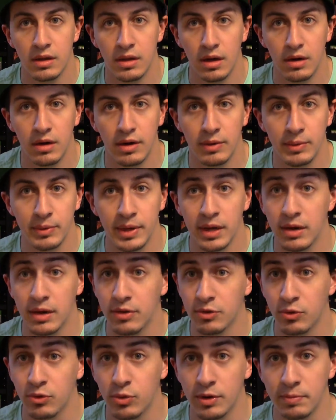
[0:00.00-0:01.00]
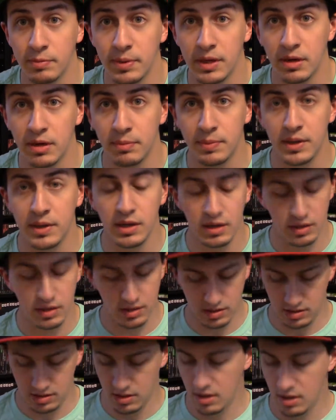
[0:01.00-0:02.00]
Alright, we got another quick pickup here.
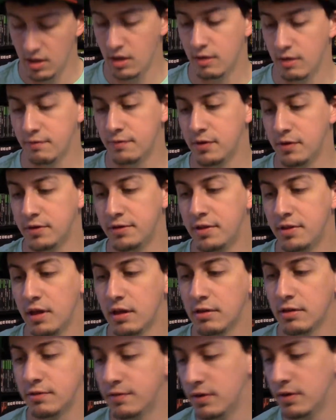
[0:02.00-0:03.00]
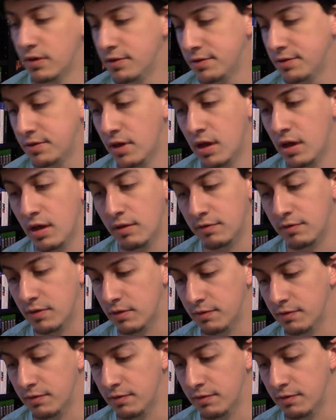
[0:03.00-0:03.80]
First things first, for